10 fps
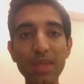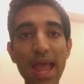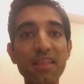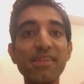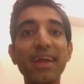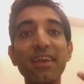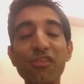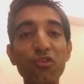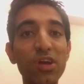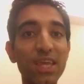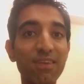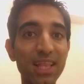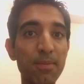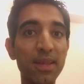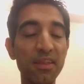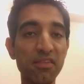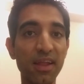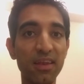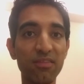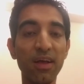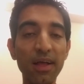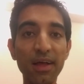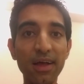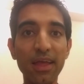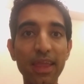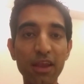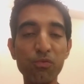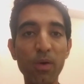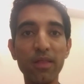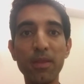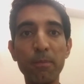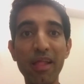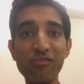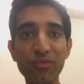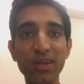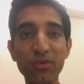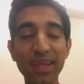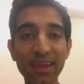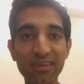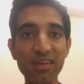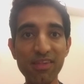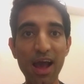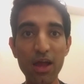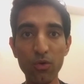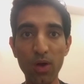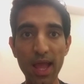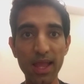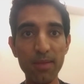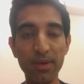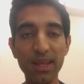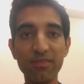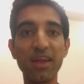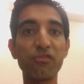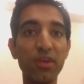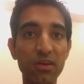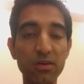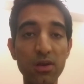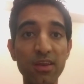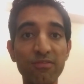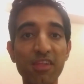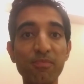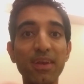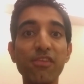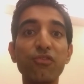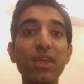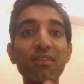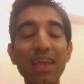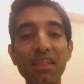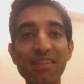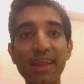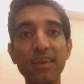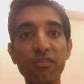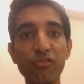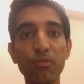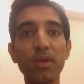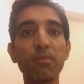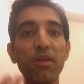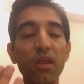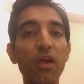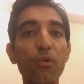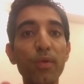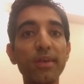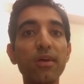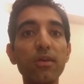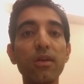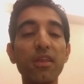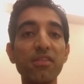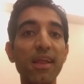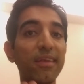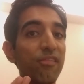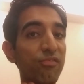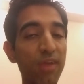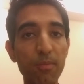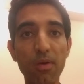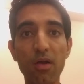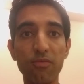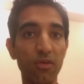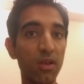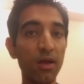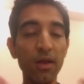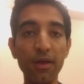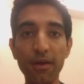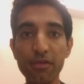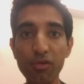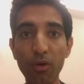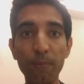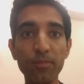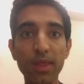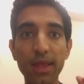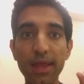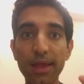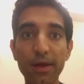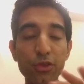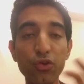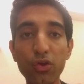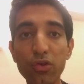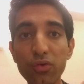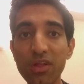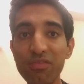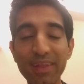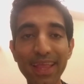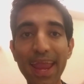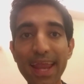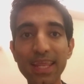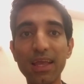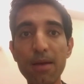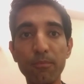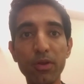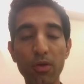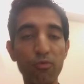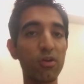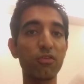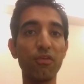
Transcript: And second is you are giving them an incentive. It's the best way to increase ROI, I believe, that's return on investment, is to give incentives to people. Return on incentives, very powerful. So you could do this with any company or product.